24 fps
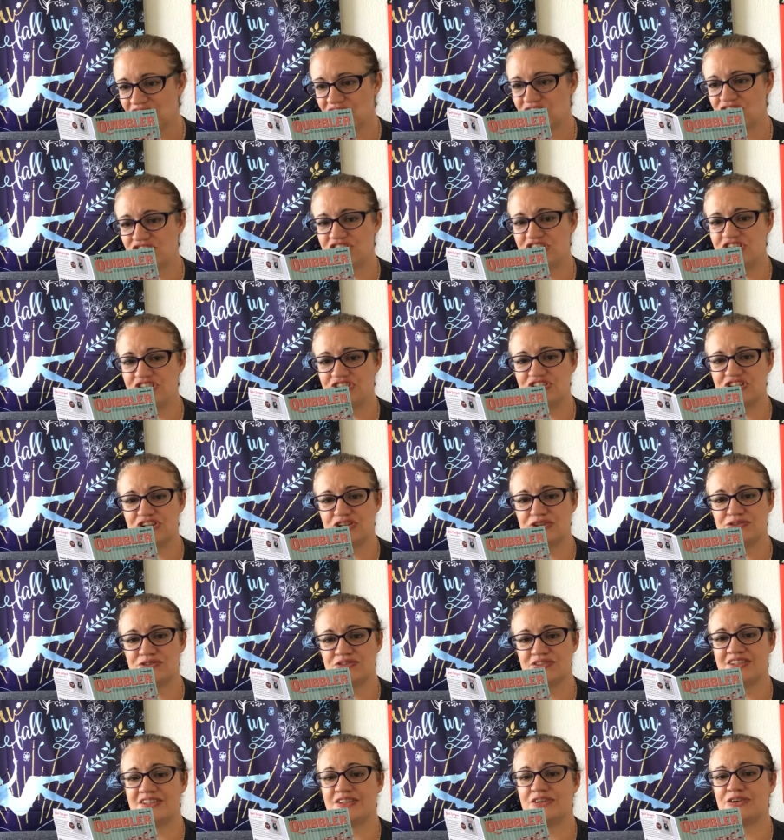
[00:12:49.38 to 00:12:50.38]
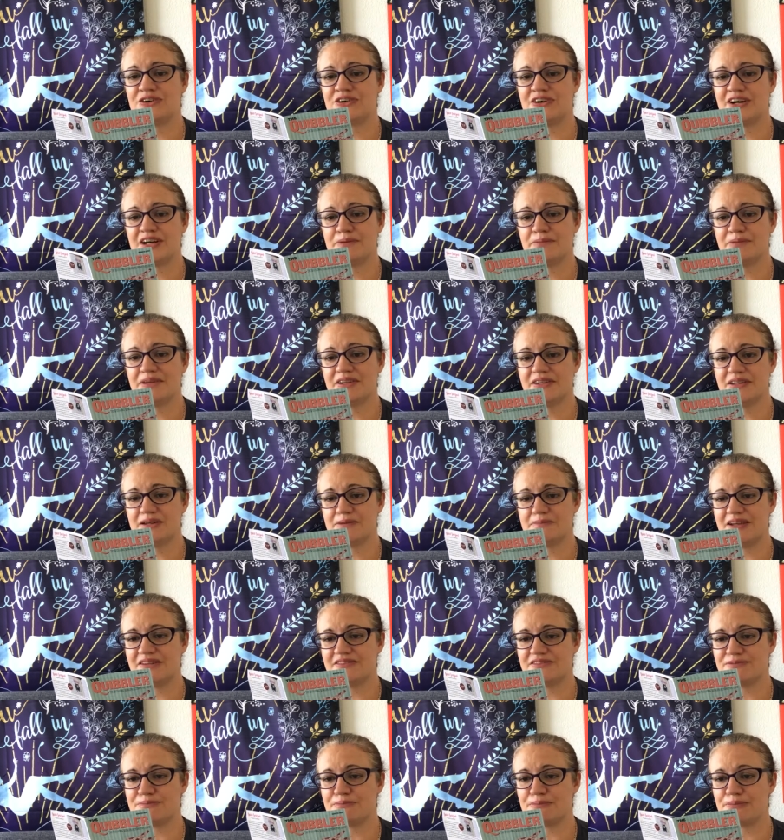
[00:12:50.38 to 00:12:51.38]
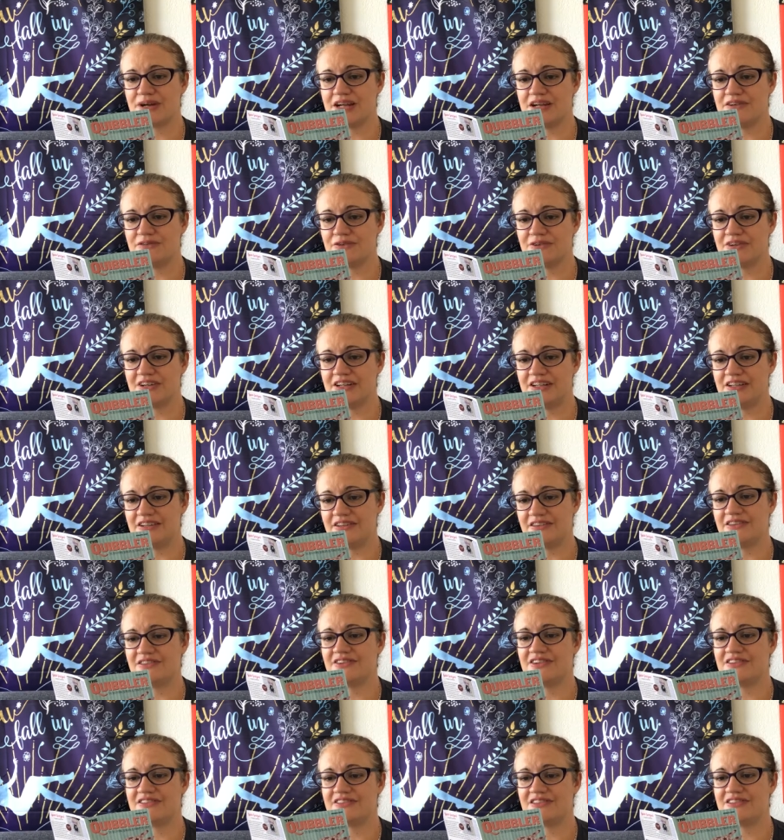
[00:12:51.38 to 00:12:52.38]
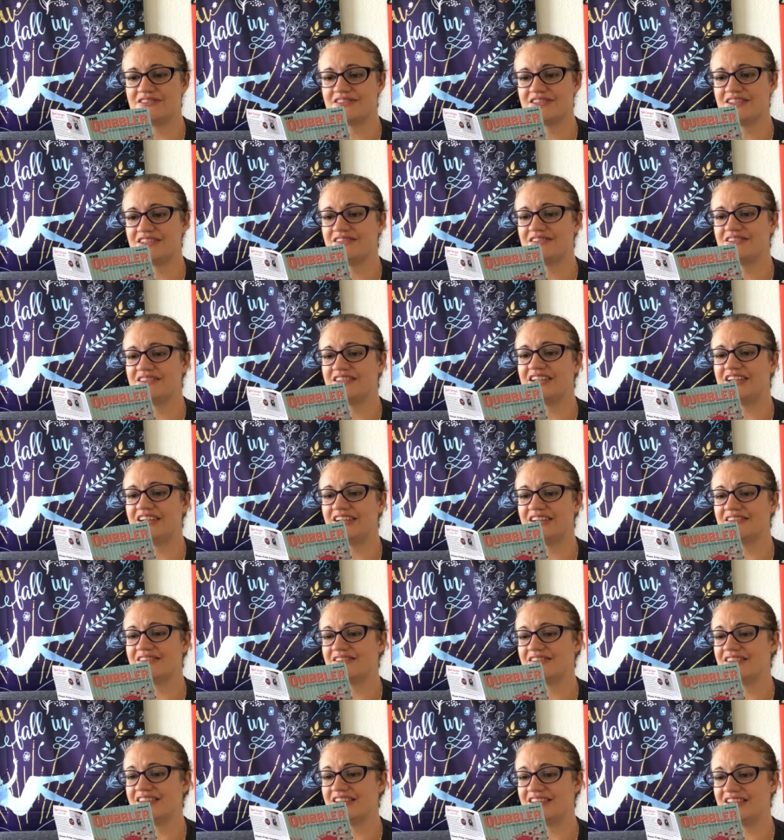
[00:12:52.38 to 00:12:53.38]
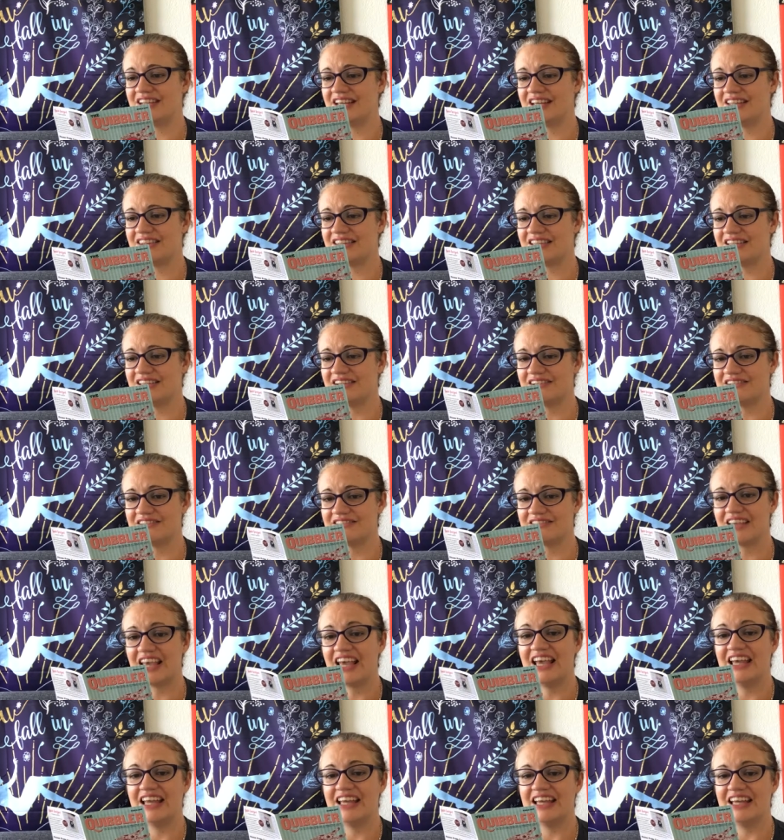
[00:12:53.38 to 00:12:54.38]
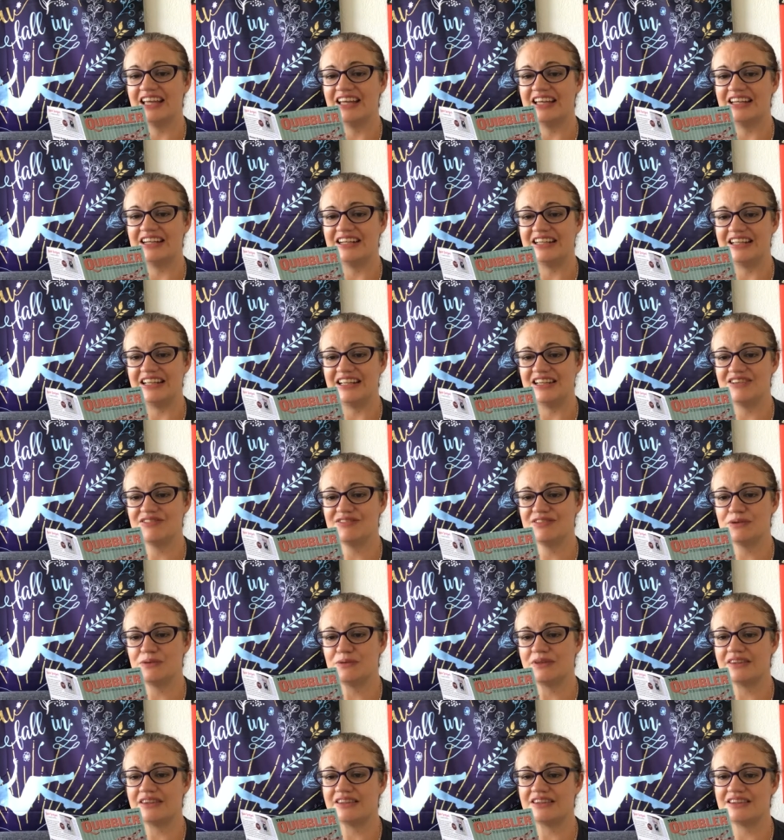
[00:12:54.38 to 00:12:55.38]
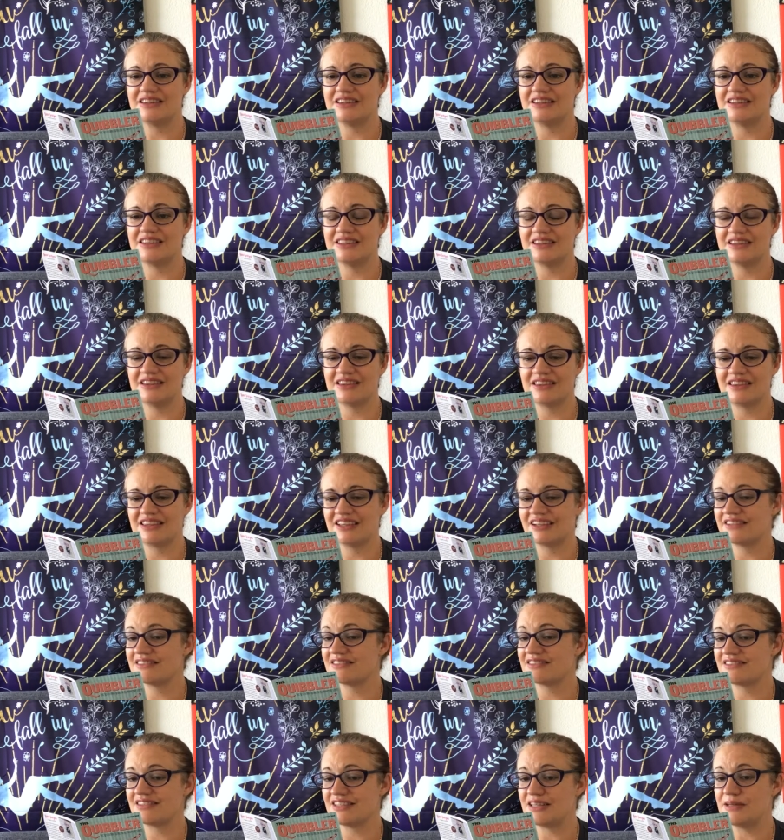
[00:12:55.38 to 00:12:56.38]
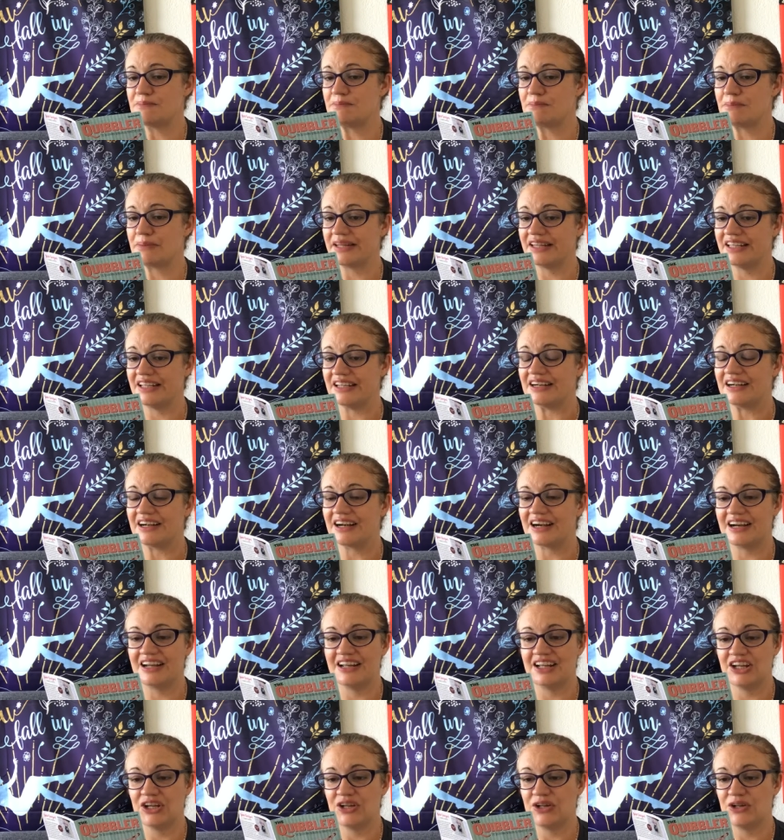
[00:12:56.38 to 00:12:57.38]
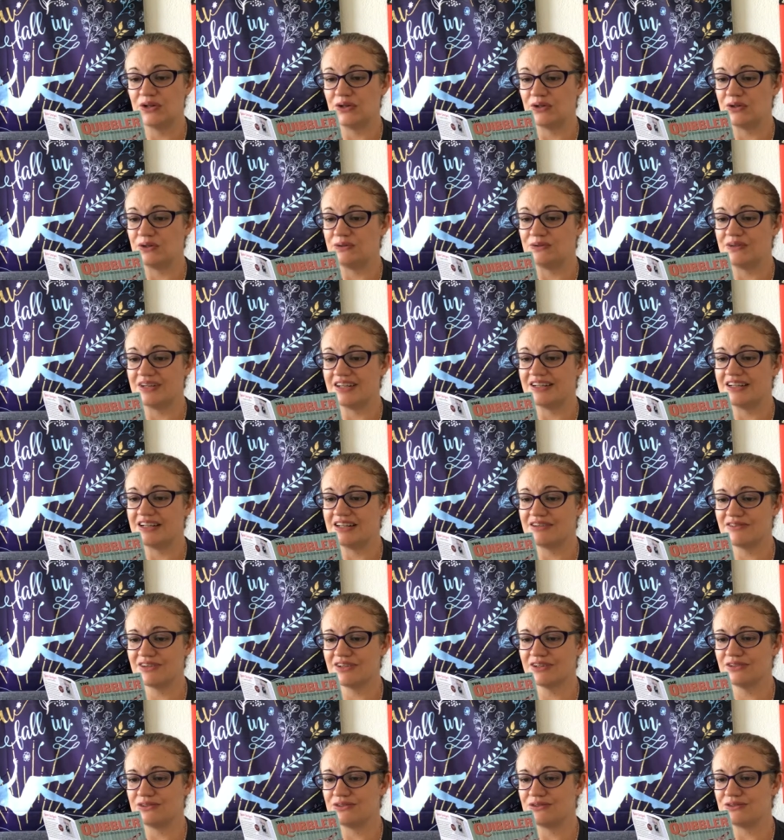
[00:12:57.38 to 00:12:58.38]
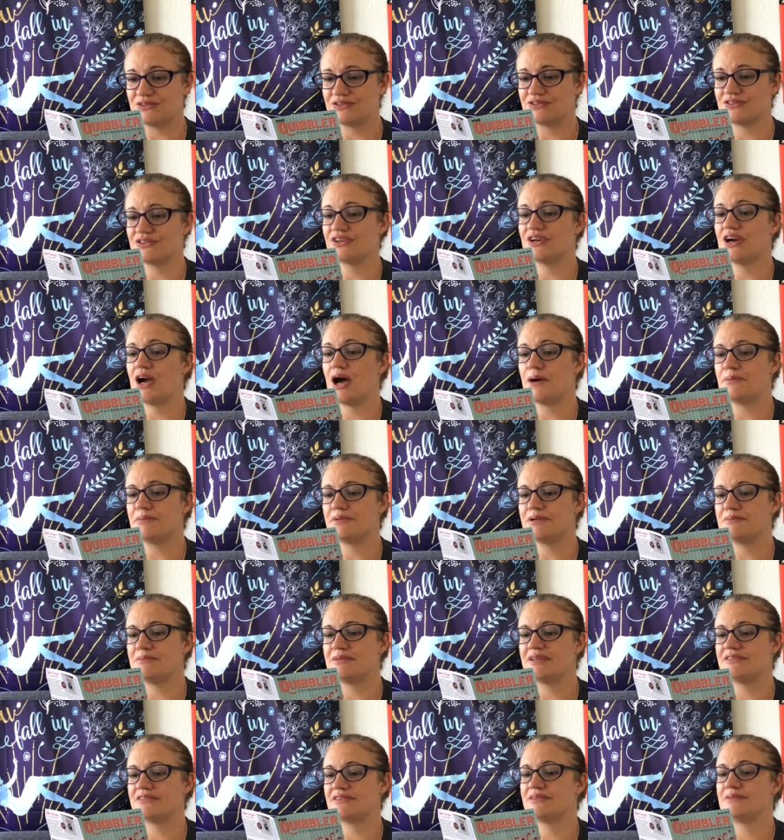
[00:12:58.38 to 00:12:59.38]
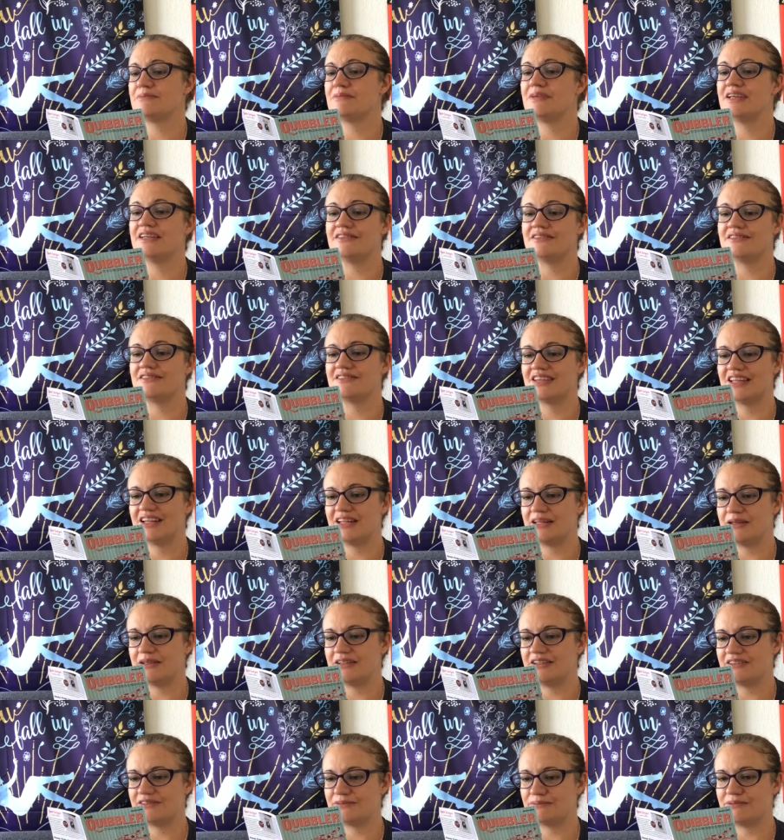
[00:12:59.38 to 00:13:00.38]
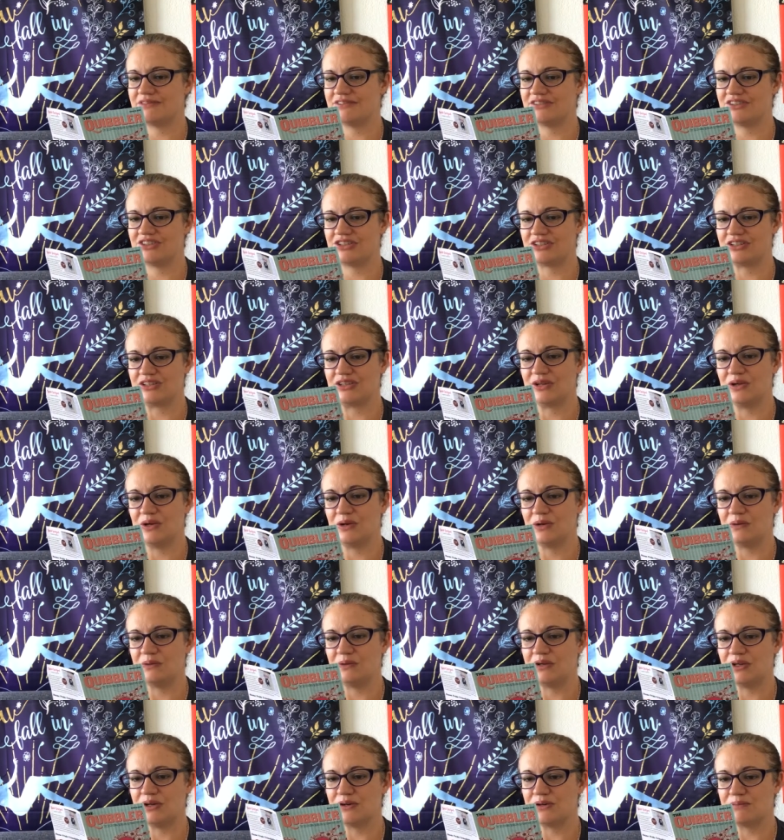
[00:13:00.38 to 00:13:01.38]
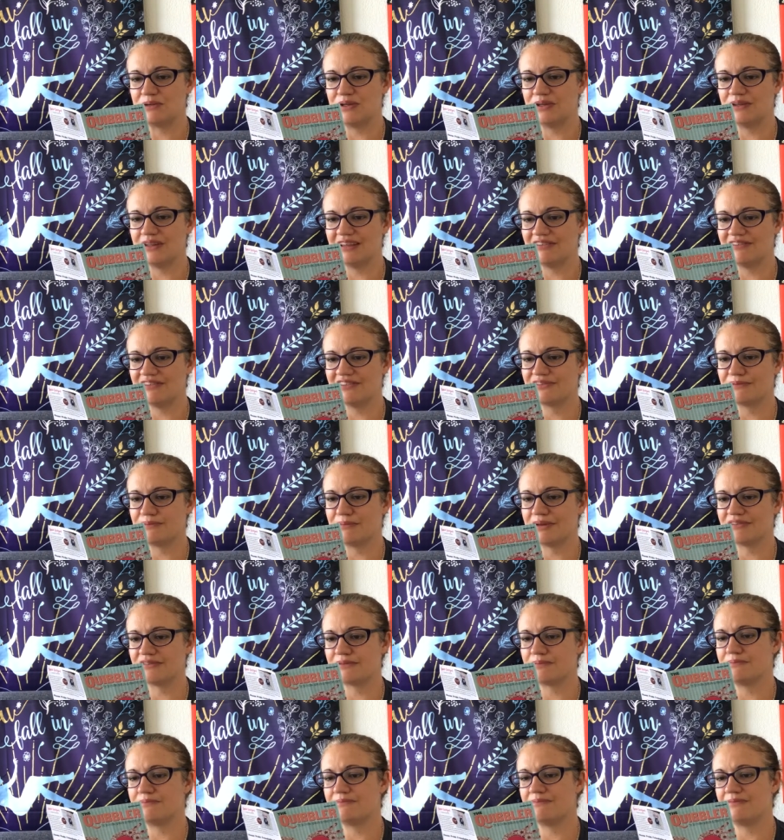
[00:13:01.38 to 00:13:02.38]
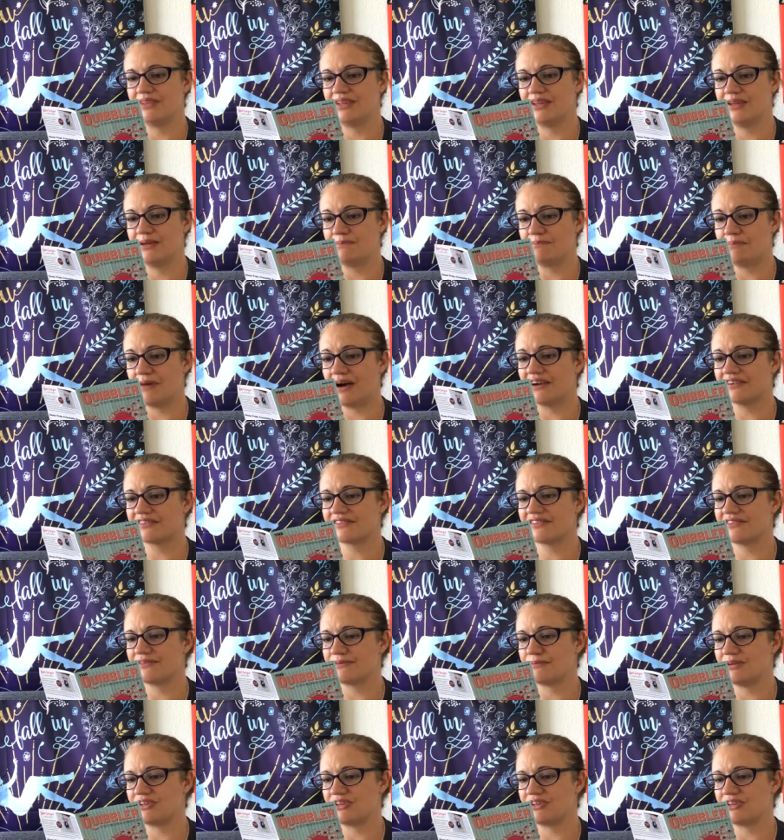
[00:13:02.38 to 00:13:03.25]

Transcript: She shows an incredible amount of bravery in the resistance against the Death Eaters, and even when things seem bleak, Luna never loses her optimism and sunny disposition. We hope you love this month's box as